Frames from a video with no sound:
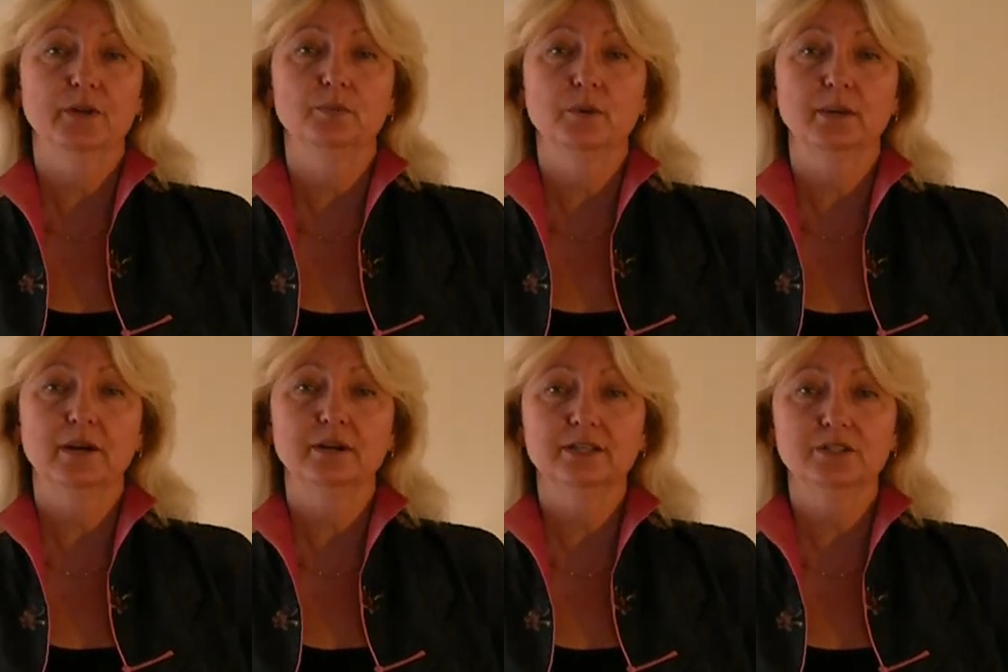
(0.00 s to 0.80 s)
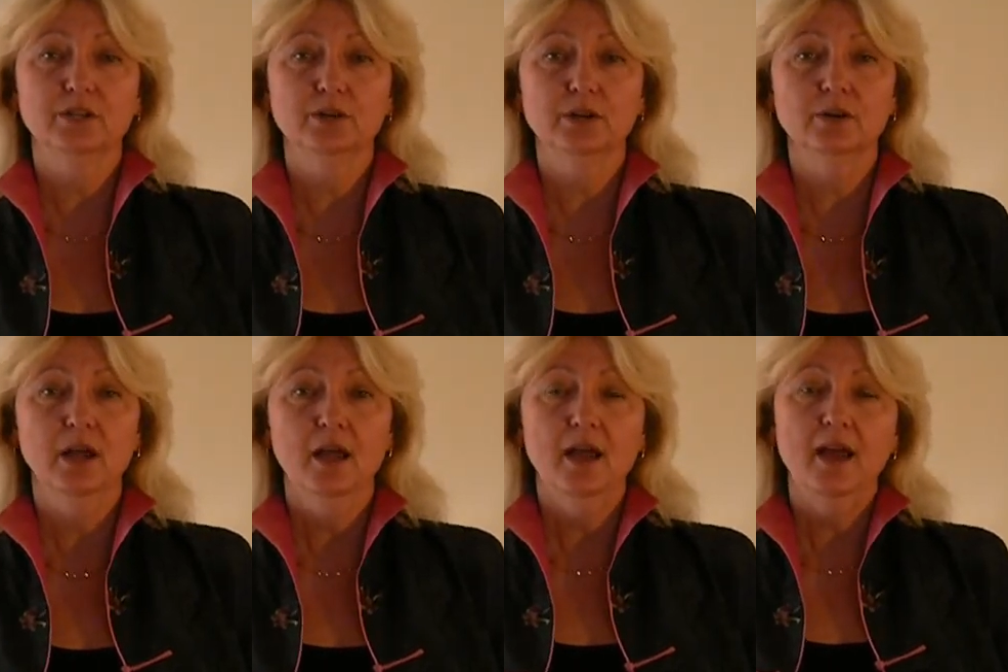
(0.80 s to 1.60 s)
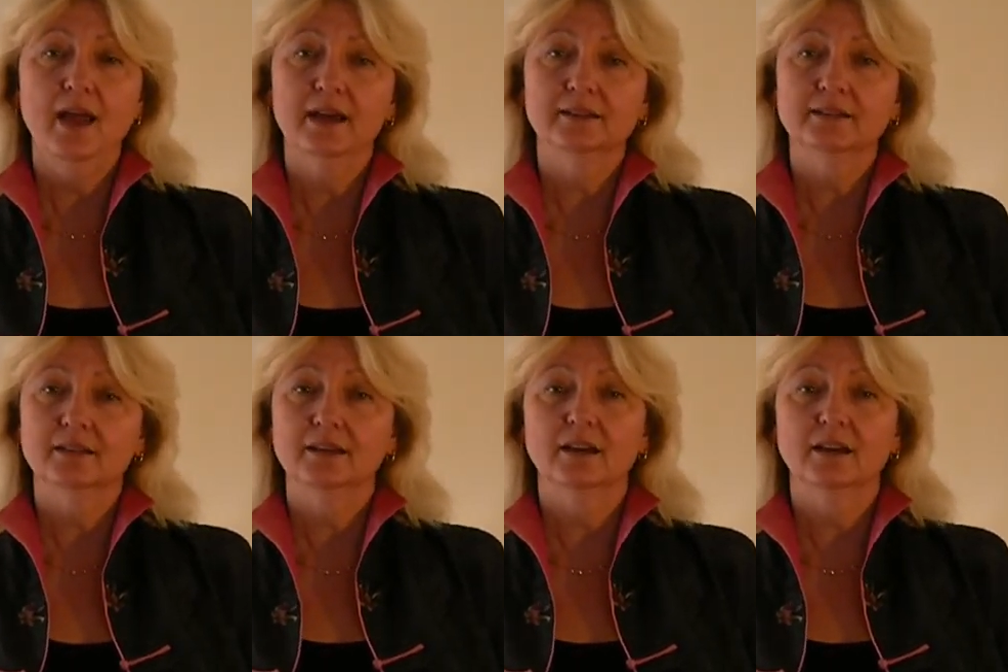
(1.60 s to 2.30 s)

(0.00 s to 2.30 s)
they'll prepare an interior, and